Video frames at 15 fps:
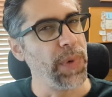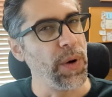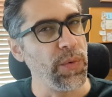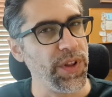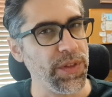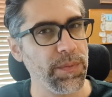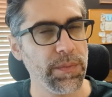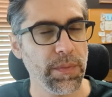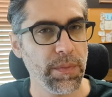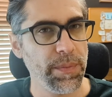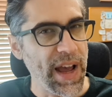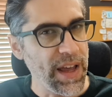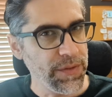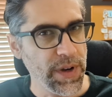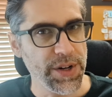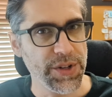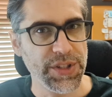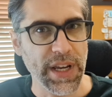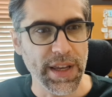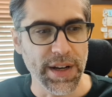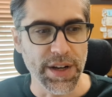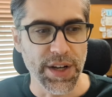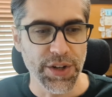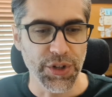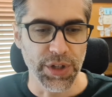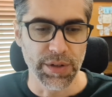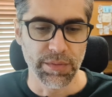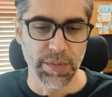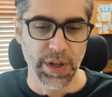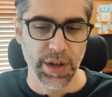with Pathfinder 2nd
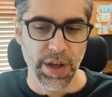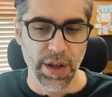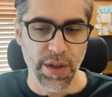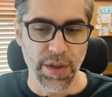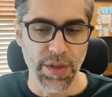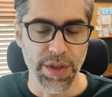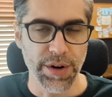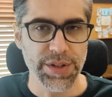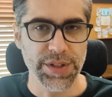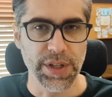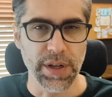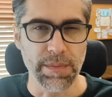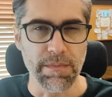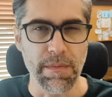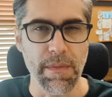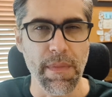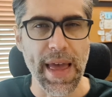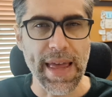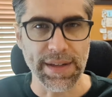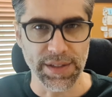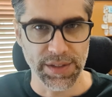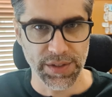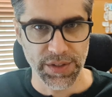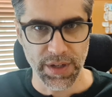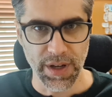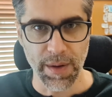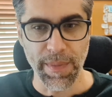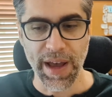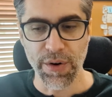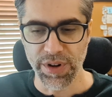Edition, there is an immense
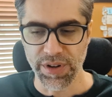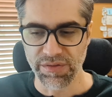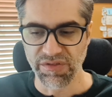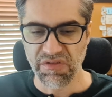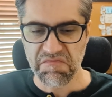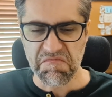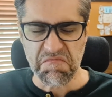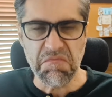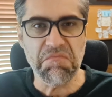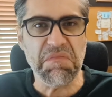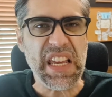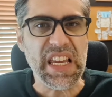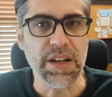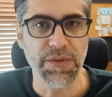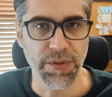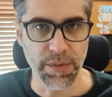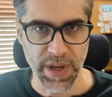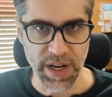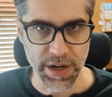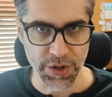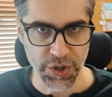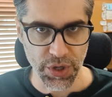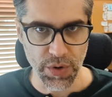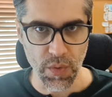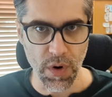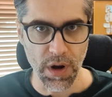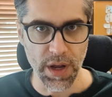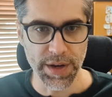amount of meat for me to chew on.